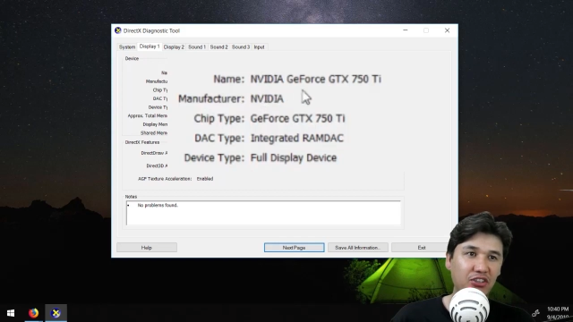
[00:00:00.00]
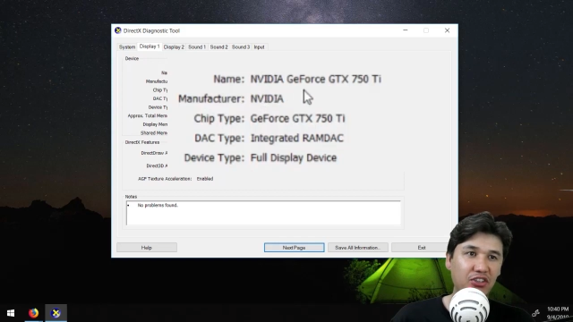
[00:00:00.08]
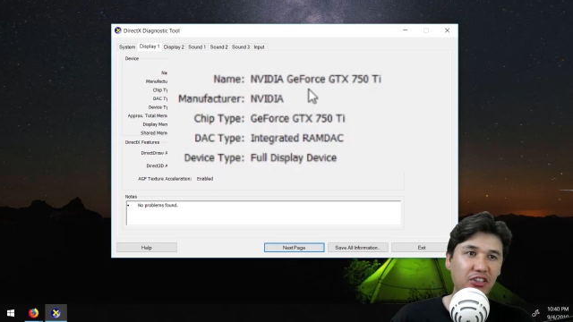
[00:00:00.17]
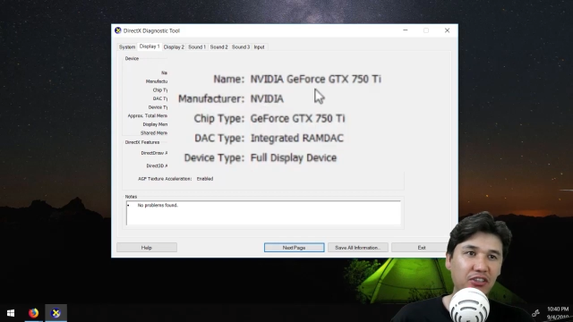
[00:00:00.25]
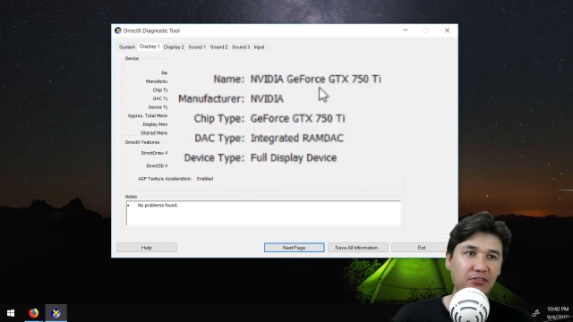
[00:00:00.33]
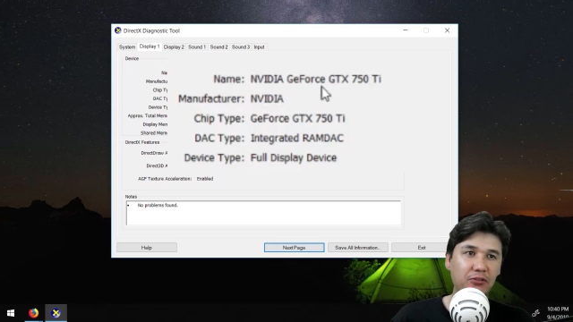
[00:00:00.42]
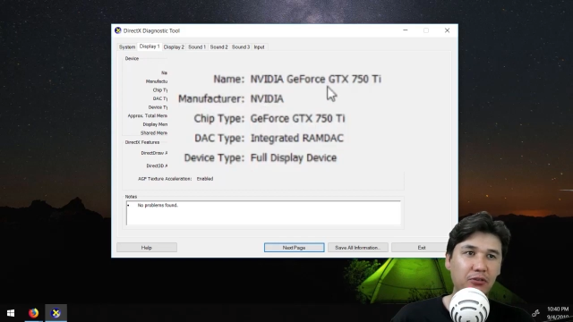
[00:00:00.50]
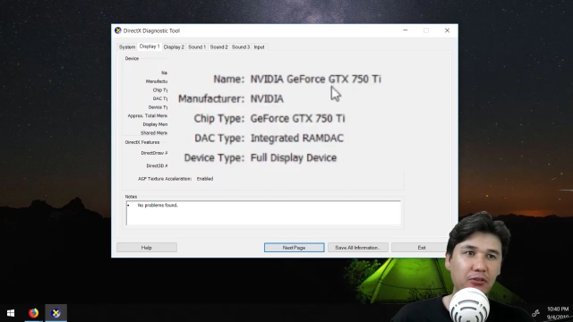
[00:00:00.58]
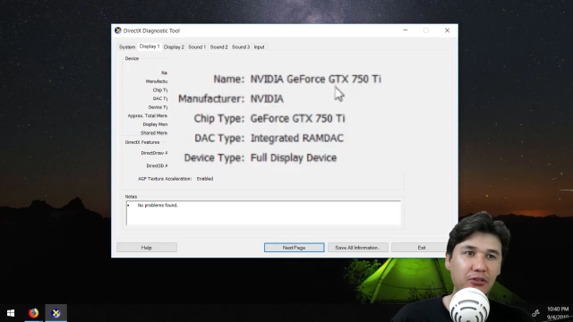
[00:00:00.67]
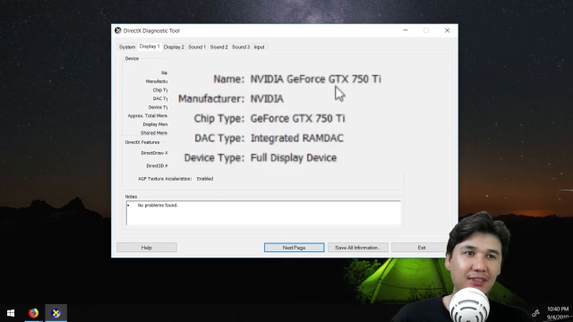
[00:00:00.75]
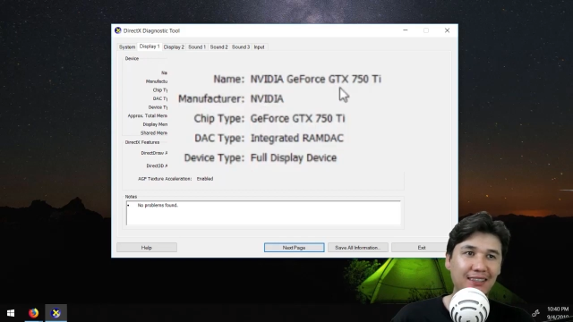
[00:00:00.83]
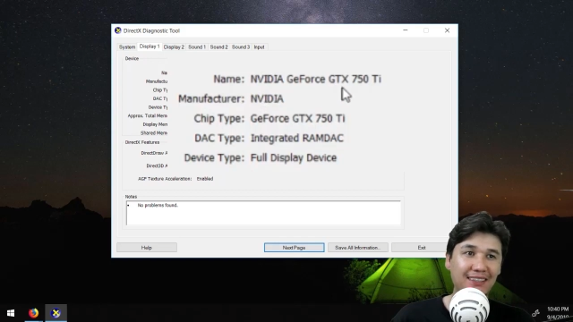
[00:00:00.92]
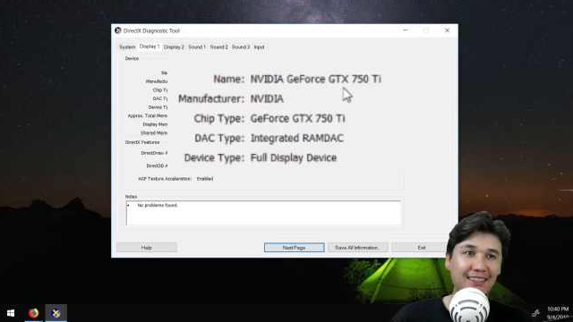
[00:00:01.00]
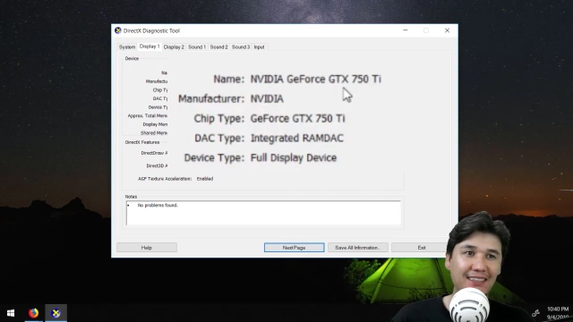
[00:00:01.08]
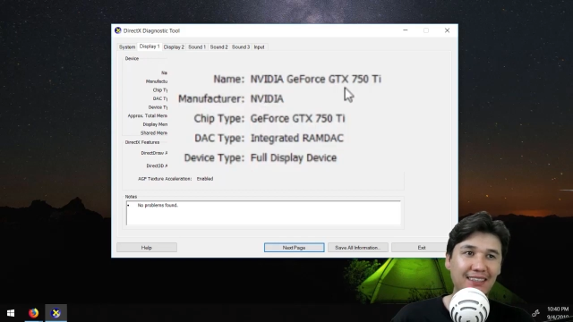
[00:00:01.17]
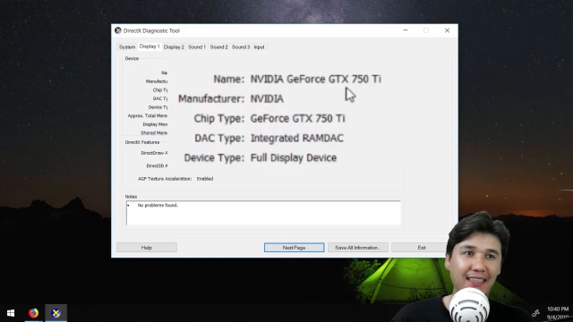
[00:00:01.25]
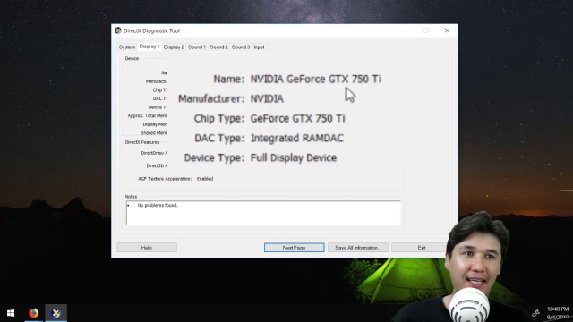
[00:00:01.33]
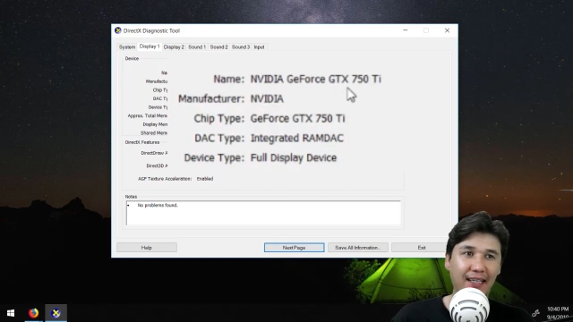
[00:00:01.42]
geforce
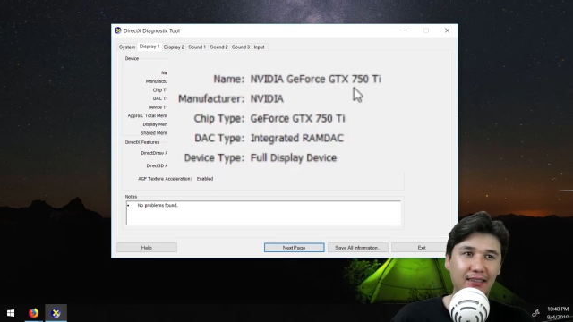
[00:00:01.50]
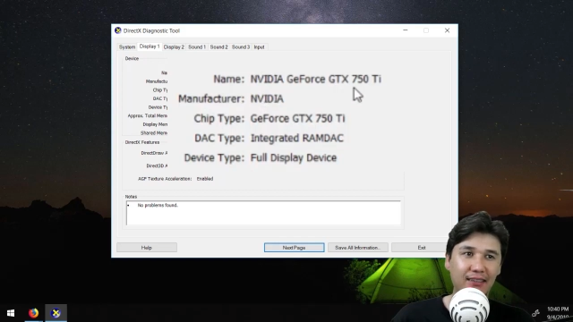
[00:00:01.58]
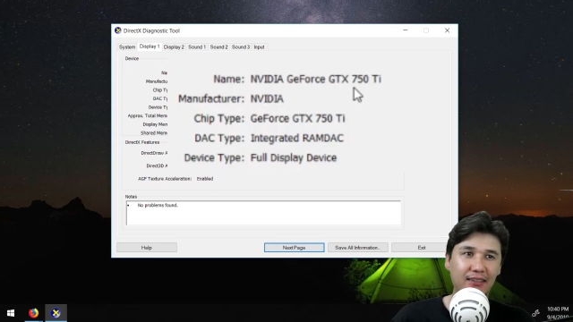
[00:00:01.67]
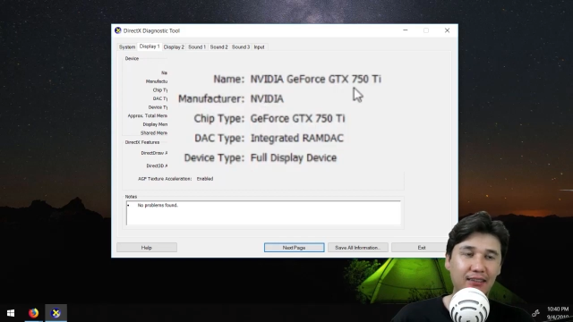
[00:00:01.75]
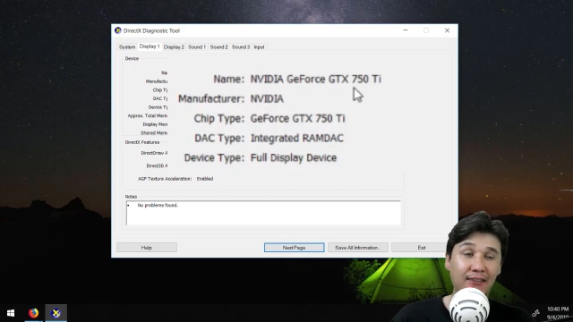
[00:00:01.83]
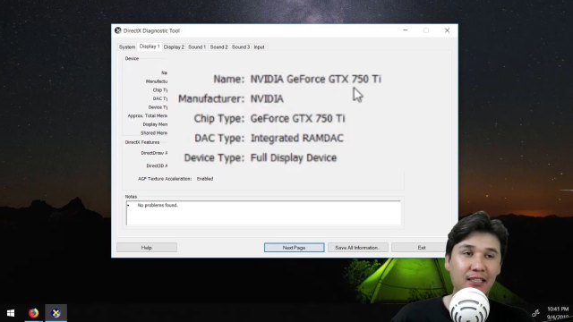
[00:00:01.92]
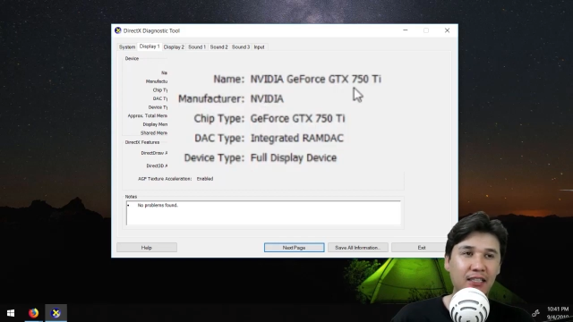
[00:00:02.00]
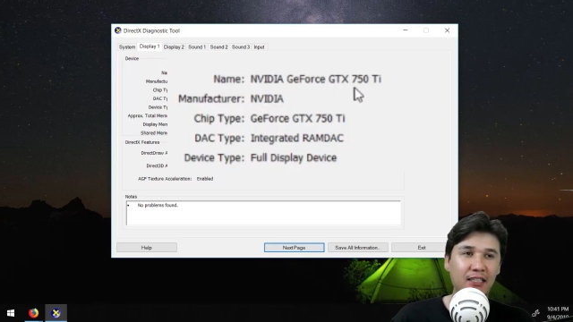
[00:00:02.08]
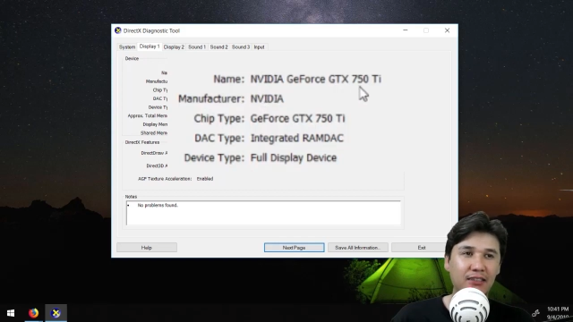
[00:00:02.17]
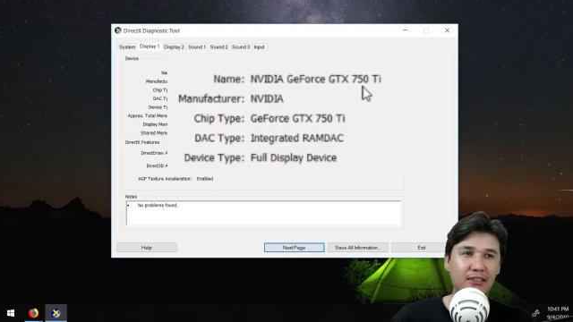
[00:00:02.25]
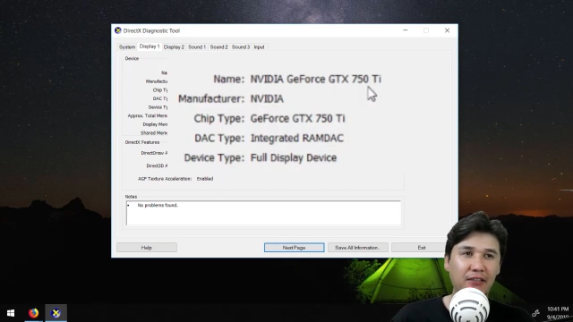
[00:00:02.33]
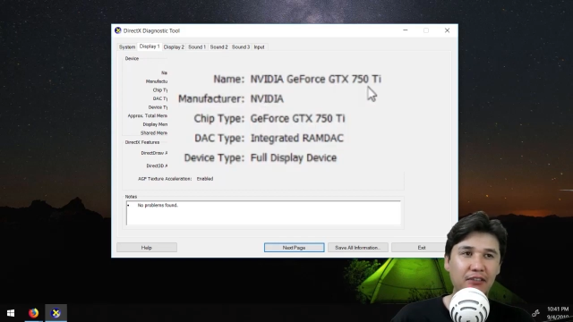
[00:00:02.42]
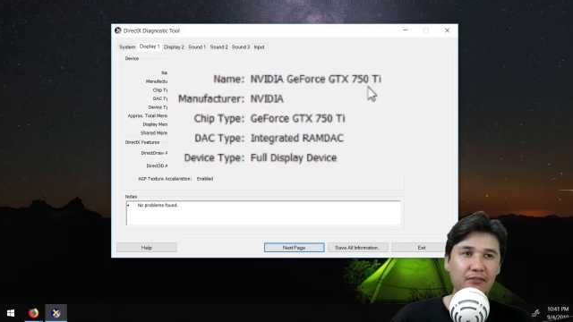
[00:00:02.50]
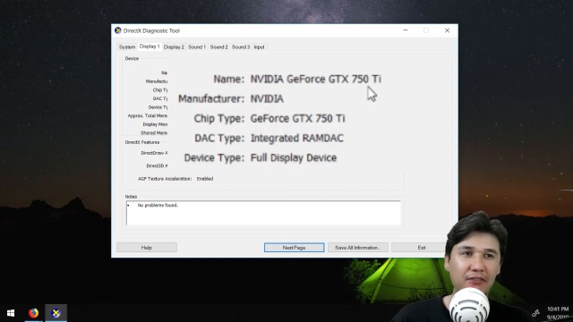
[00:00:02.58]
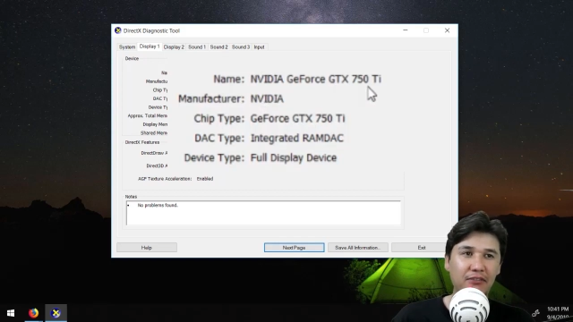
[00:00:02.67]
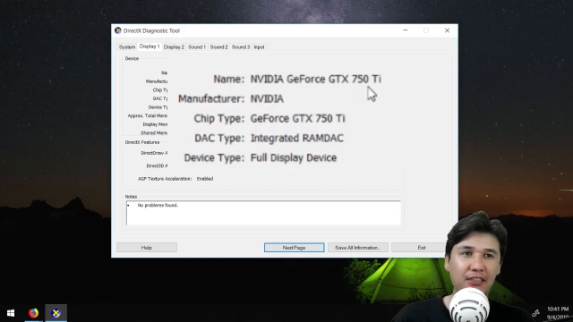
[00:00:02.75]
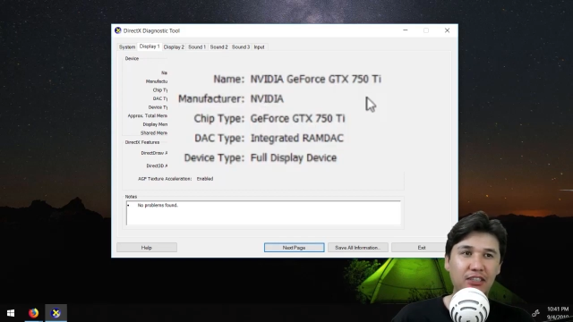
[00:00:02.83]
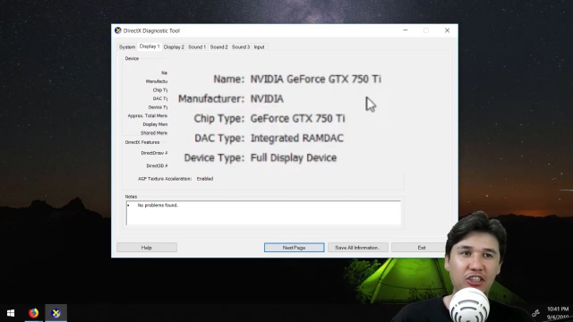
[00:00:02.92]
gtx
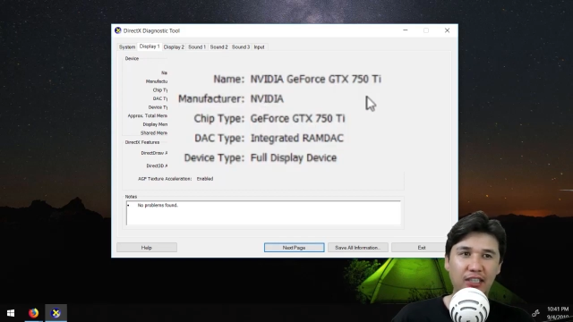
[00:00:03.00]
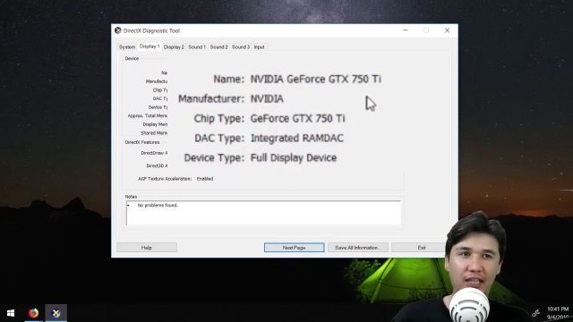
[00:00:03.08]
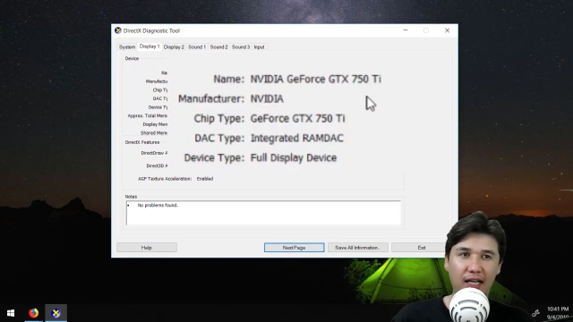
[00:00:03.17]
750 ti